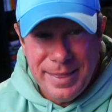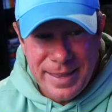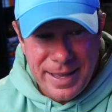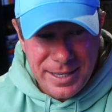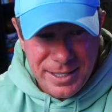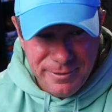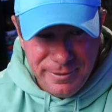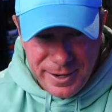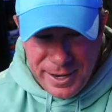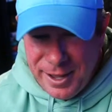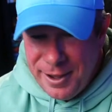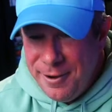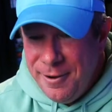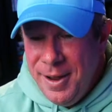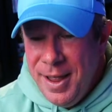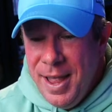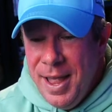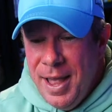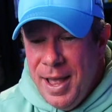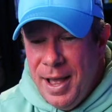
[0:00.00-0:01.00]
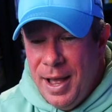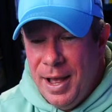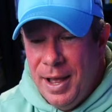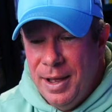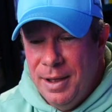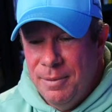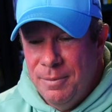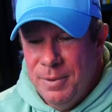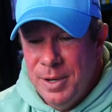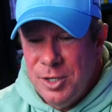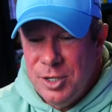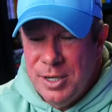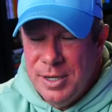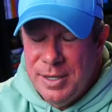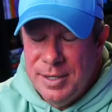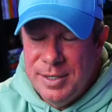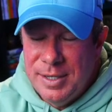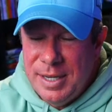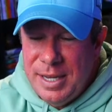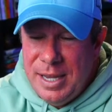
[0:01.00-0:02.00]
That's video, which
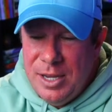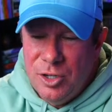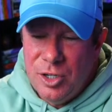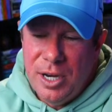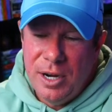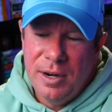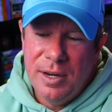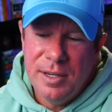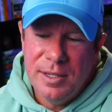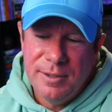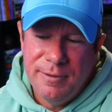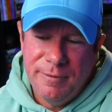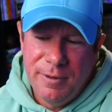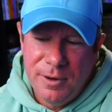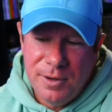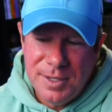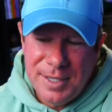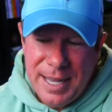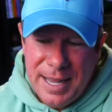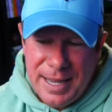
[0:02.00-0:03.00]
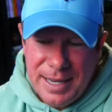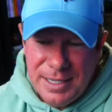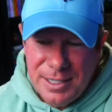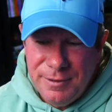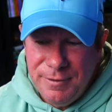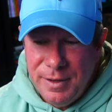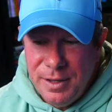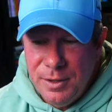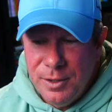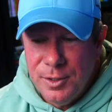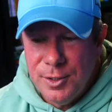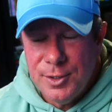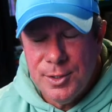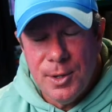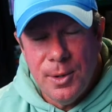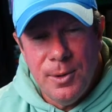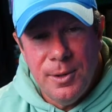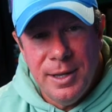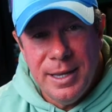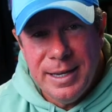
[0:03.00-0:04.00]
is he shared his first Higgsfield
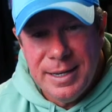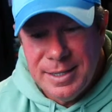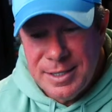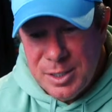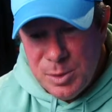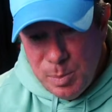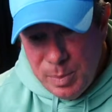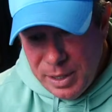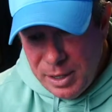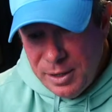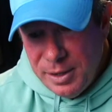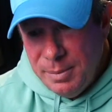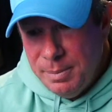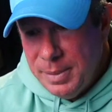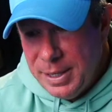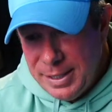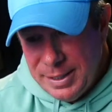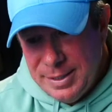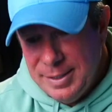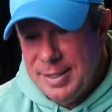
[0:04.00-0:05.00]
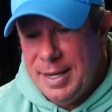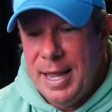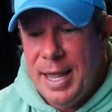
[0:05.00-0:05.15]
Soul experiments,